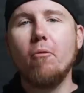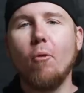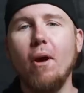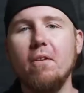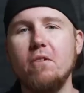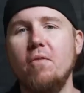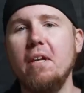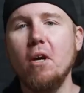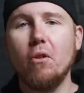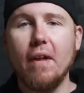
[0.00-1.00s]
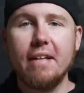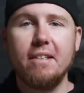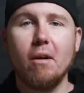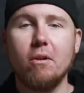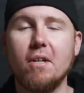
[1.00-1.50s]
Before I end this video, the last
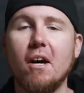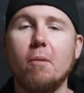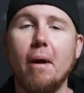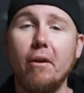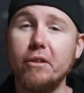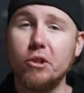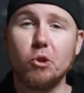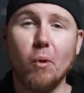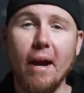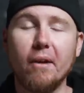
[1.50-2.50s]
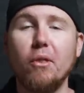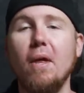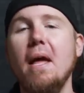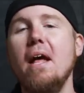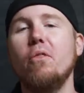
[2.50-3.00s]
thing I want to talk about is
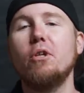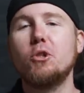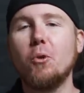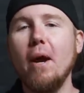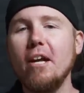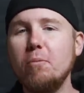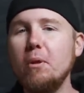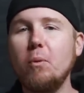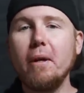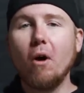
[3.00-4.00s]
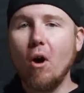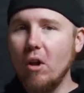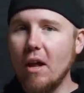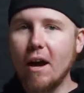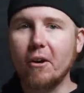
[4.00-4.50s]
strength. The strength between
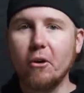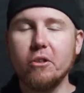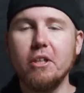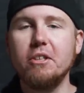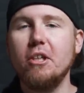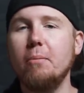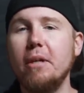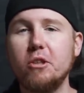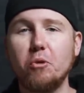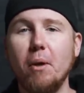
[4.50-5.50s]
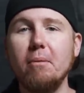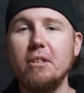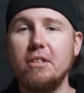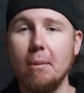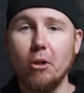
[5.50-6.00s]
all lockers is going to be extremely
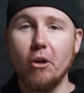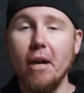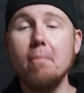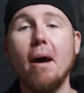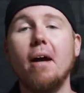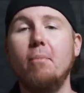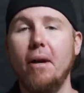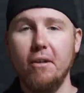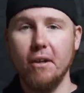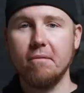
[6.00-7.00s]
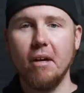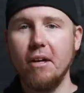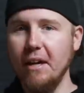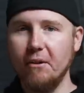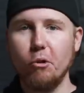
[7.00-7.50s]
similar in my opinion.
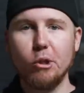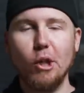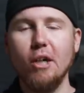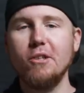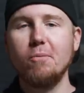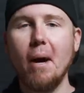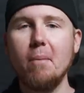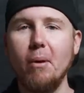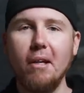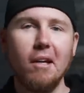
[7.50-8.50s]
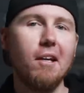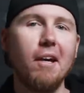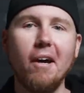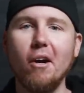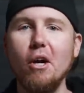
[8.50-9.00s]
Again, there's tons of my opinion in
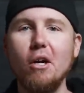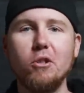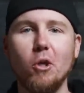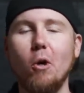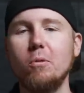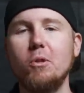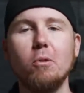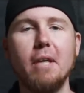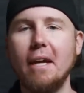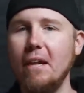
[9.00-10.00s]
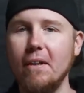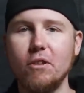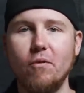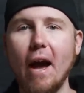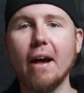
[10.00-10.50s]
here, so don't take anything
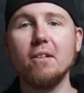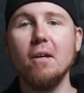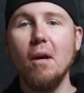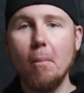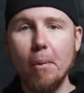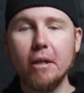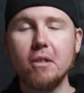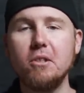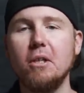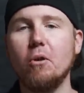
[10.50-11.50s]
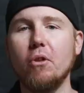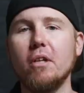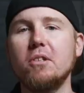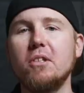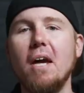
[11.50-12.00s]
as fact. But consider
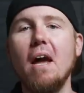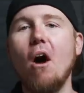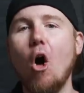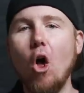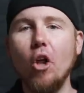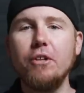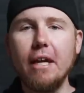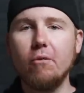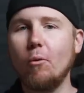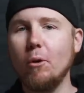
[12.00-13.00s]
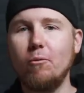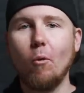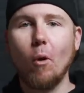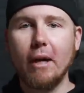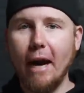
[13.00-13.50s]
this, all Dana
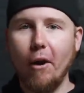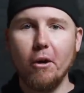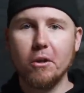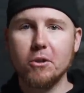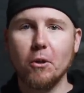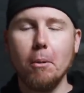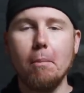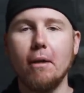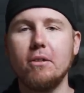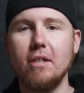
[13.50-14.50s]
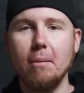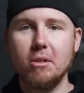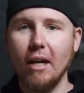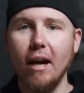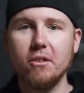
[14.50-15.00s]
forty-four carriers are gonna be about the same
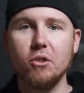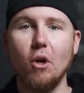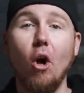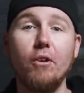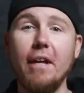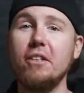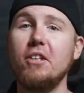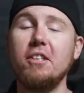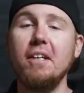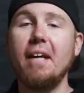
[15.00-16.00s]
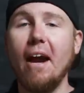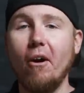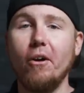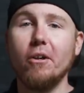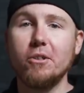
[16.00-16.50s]
size. All Dana sixty
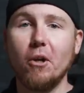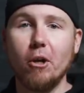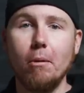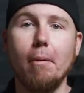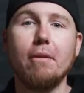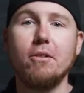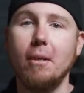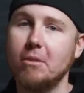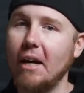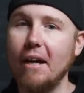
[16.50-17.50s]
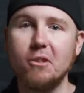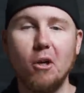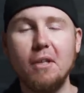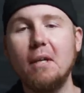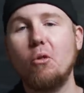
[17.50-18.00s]
carriers are gonna be about the same size.
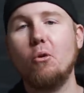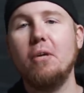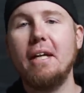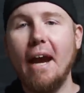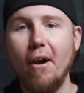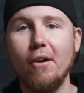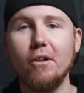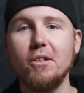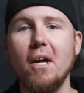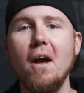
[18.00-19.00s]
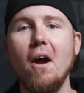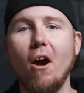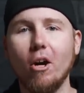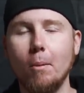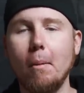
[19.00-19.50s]
All Dana thirty carriers
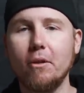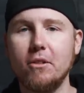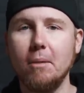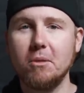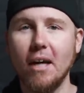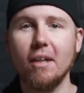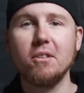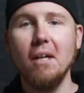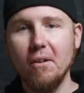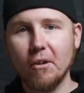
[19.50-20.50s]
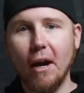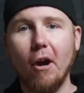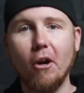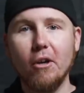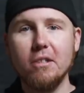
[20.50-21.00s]
are gonna be about the same size. The
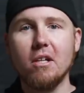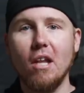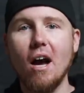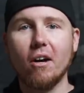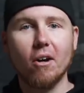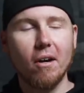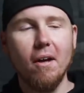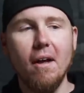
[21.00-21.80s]
carrier is the locker.